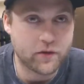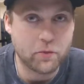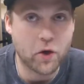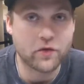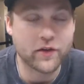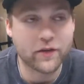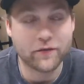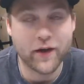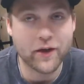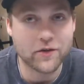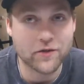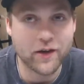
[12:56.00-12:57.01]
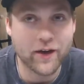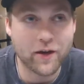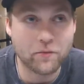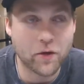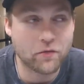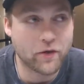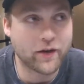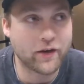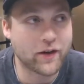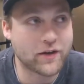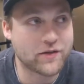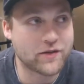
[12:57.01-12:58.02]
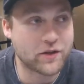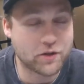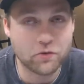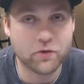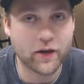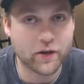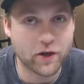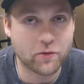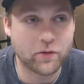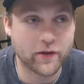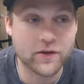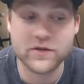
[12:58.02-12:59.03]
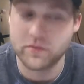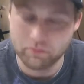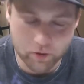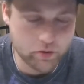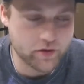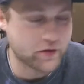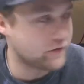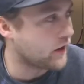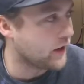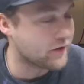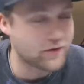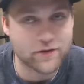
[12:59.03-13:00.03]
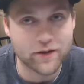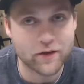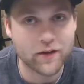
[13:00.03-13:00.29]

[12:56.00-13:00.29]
They're both in the finals right now, both red cards. The 2 red card players are both in the finals, so